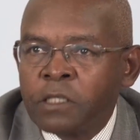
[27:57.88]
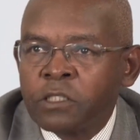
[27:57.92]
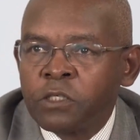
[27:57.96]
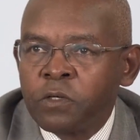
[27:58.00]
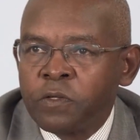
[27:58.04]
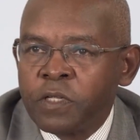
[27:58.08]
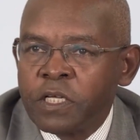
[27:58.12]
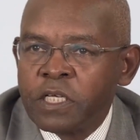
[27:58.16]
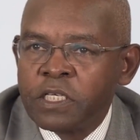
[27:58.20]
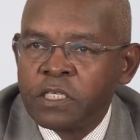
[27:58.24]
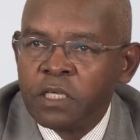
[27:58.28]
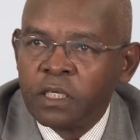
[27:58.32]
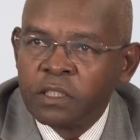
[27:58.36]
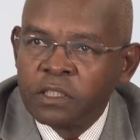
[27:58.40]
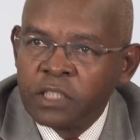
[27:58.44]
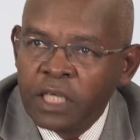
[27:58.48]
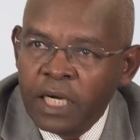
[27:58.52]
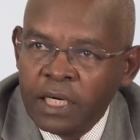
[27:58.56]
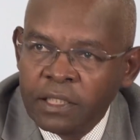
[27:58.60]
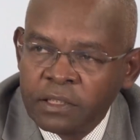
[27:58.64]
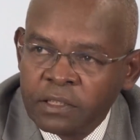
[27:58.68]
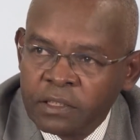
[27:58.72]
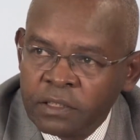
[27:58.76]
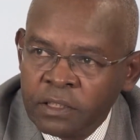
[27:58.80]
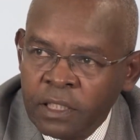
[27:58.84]
So this is a
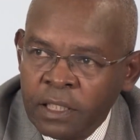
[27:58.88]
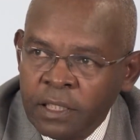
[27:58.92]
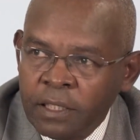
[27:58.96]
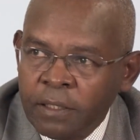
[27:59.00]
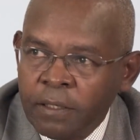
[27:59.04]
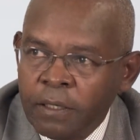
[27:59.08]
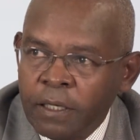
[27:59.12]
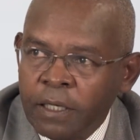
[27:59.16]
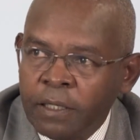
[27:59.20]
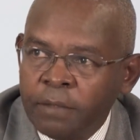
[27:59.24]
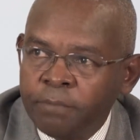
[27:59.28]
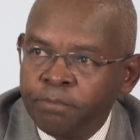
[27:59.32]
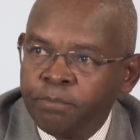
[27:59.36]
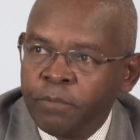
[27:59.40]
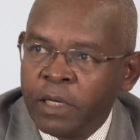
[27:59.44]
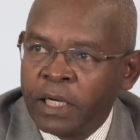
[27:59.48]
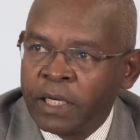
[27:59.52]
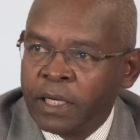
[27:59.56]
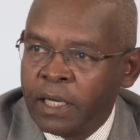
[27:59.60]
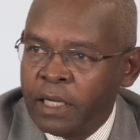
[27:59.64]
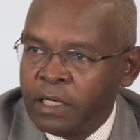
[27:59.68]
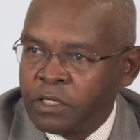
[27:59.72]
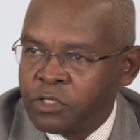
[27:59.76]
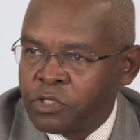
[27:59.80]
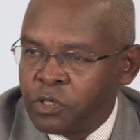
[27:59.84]
chart
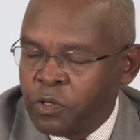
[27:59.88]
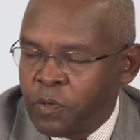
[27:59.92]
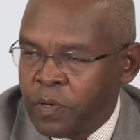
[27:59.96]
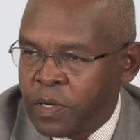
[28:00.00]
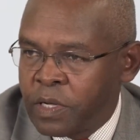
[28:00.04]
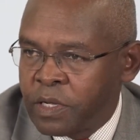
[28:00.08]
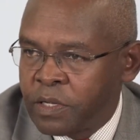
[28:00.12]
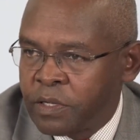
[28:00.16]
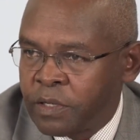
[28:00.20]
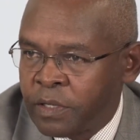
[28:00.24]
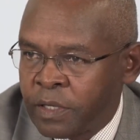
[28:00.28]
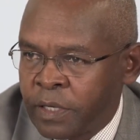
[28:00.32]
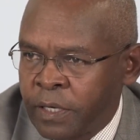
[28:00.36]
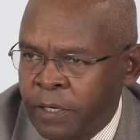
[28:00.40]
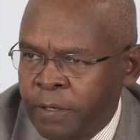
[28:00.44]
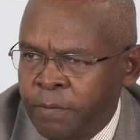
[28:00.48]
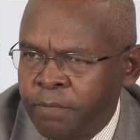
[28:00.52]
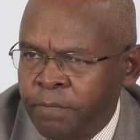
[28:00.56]
again showing